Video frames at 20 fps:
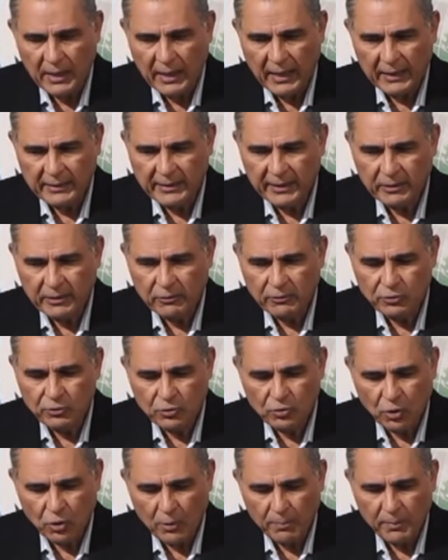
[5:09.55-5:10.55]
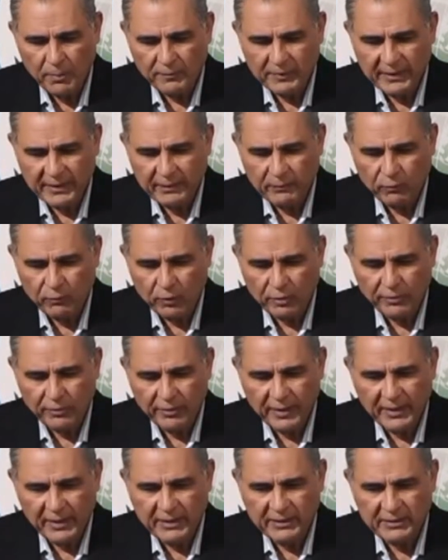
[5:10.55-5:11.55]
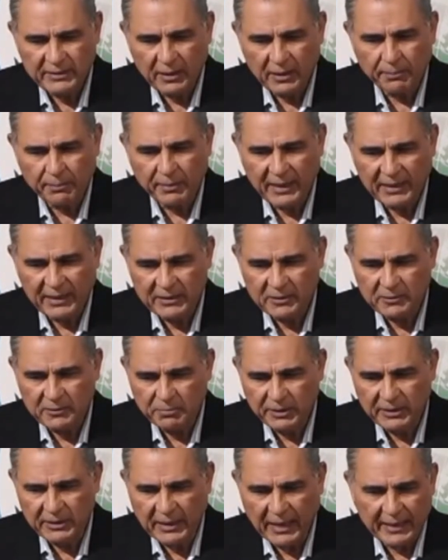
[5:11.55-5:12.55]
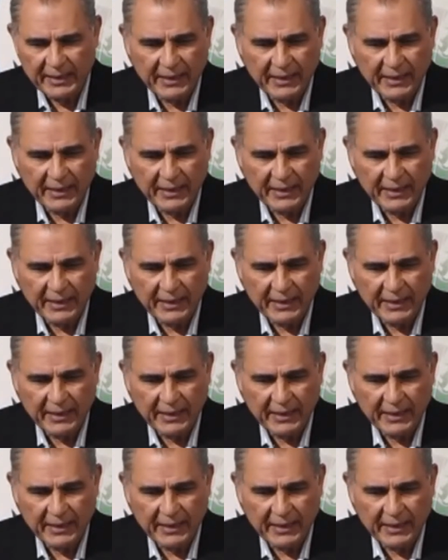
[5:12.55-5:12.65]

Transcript: And then on top of that, what really surprised me,